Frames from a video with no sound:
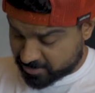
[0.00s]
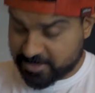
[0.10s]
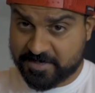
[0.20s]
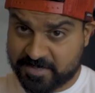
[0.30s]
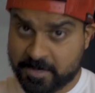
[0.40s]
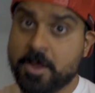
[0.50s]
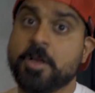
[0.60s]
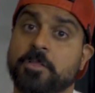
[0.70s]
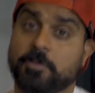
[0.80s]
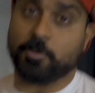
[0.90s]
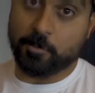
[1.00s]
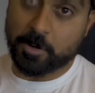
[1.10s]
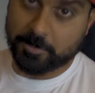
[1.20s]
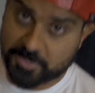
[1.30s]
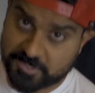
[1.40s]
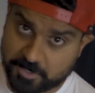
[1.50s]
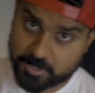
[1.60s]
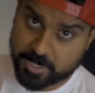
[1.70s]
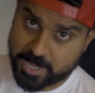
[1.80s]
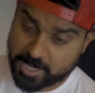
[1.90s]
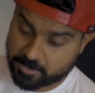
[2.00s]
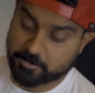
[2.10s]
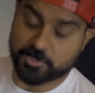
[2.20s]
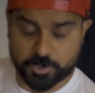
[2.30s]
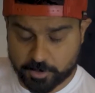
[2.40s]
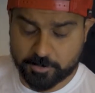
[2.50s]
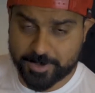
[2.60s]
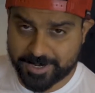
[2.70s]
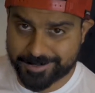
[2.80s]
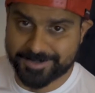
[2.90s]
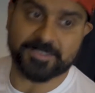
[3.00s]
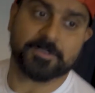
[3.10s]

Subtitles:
is, the more wobbliness you're gonna get. The shorter the band is,